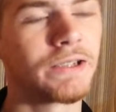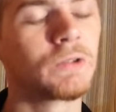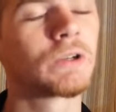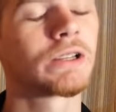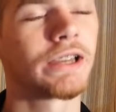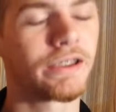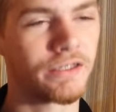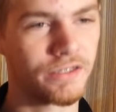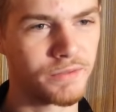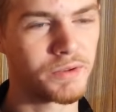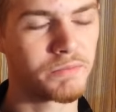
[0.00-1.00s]
You look like
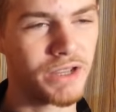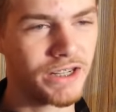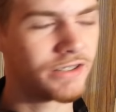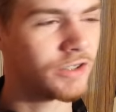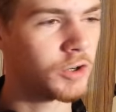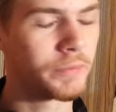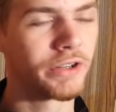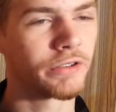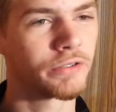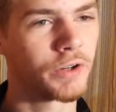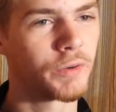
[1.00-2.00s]
someone may need to open
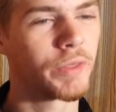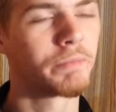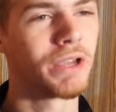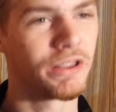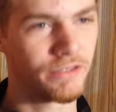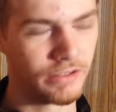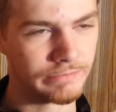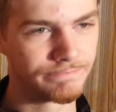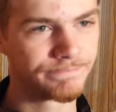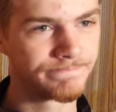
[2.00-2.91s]
your throat with a pencil.